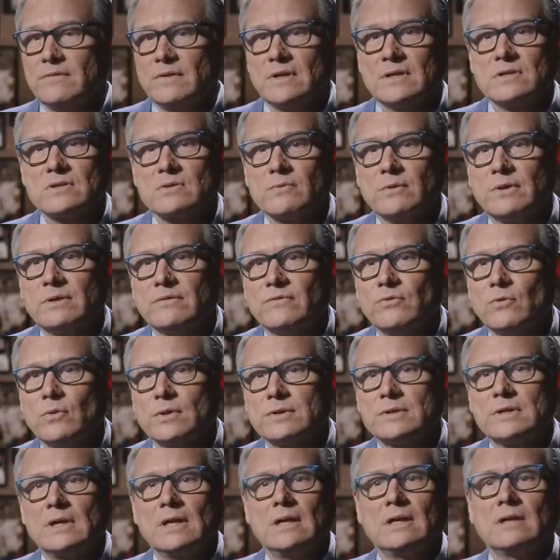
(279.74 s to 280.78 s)
finished three and
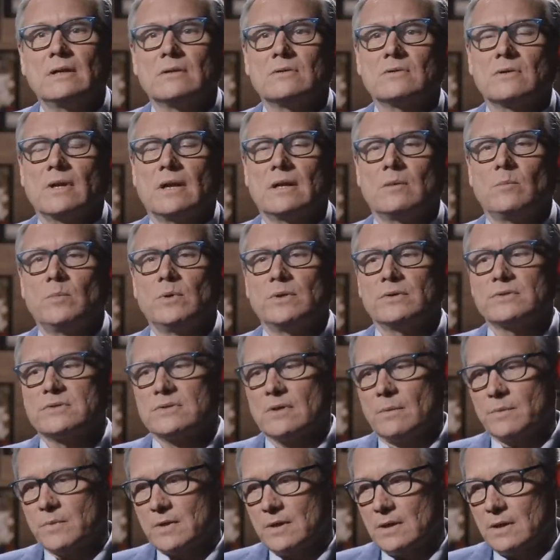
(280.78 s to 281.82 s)
14. They're trying to build
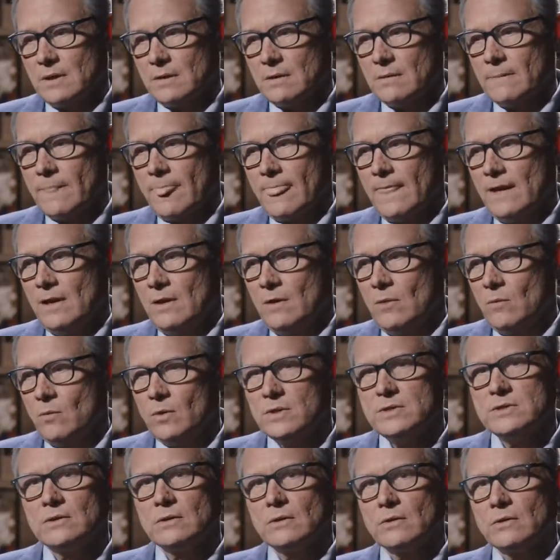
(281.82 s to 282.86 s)
something here.
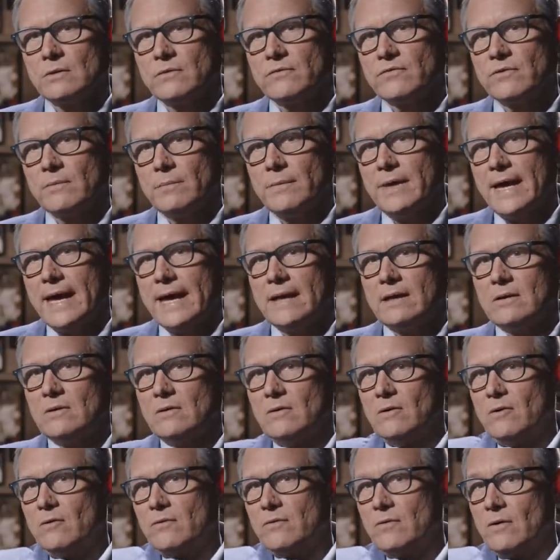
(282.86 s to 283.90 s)
What'd you learn from
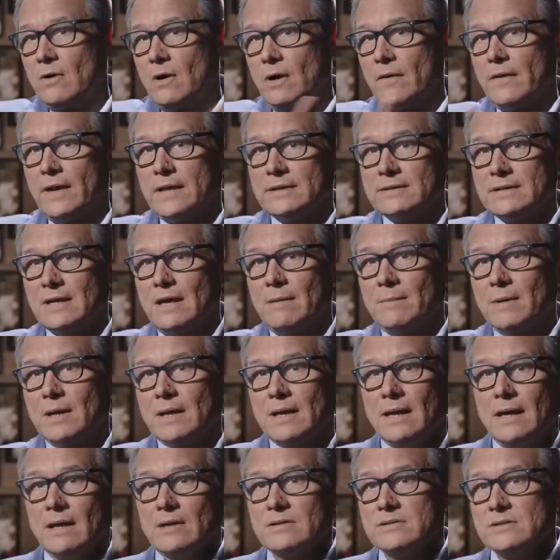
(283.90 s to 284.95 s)
that over the, all that time in
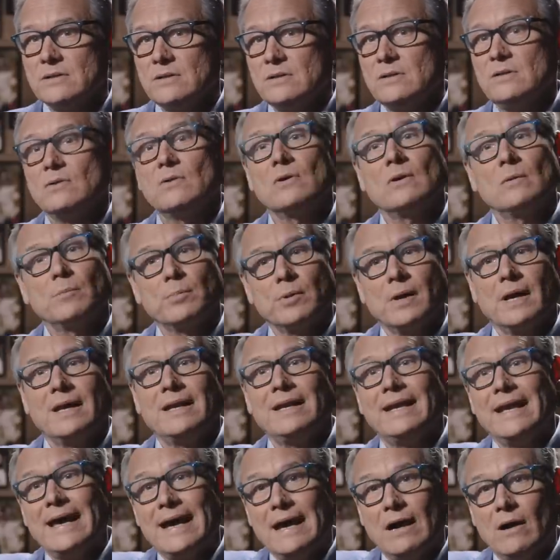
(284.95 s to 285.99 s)
college that you can apply
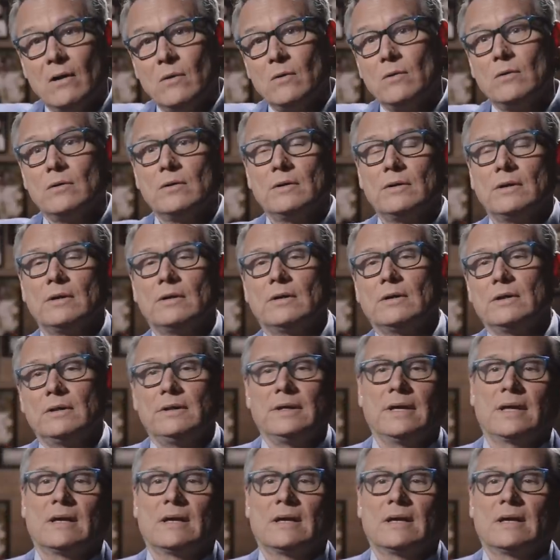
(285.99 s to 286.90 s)
now in the